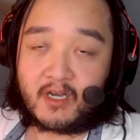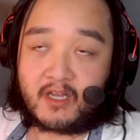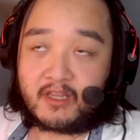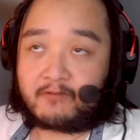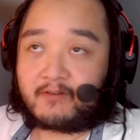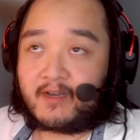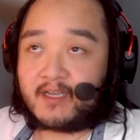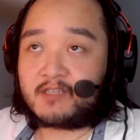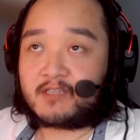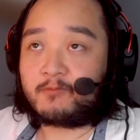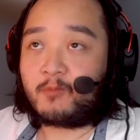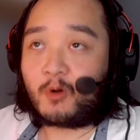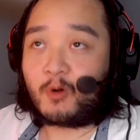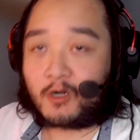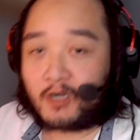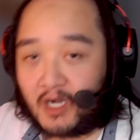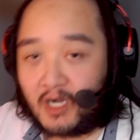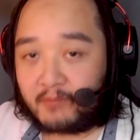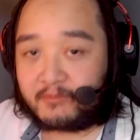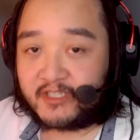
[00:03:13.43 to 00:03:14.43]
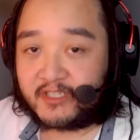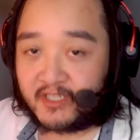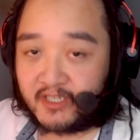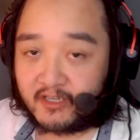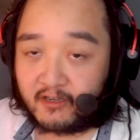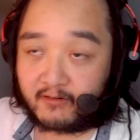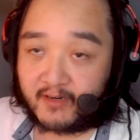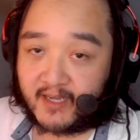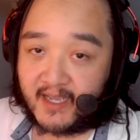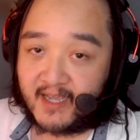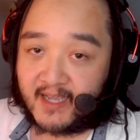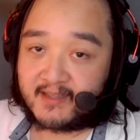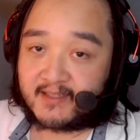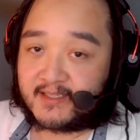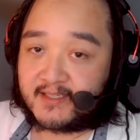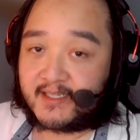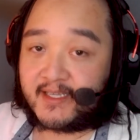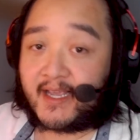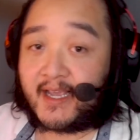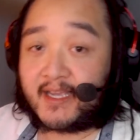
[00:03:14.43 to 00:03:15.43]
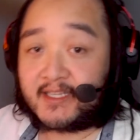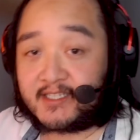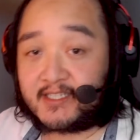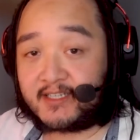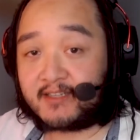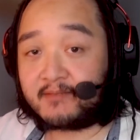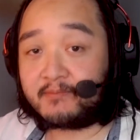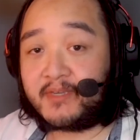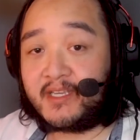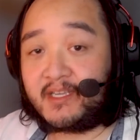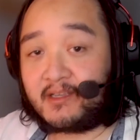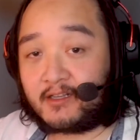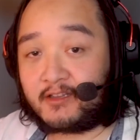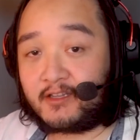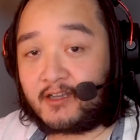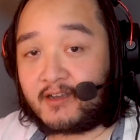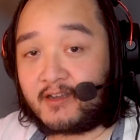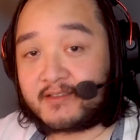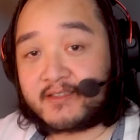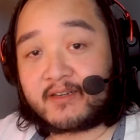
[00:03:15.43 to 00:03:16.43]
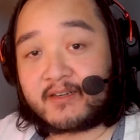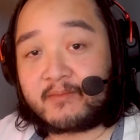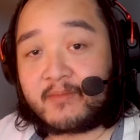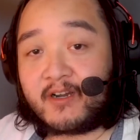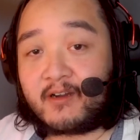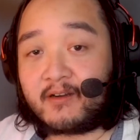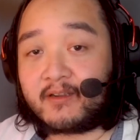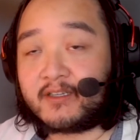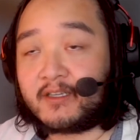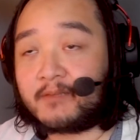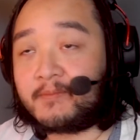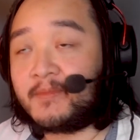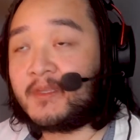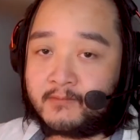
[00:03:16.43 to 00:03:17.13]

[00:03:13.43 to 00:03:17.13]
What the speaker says: otherwise more commonly known as the anti-compete clause in America.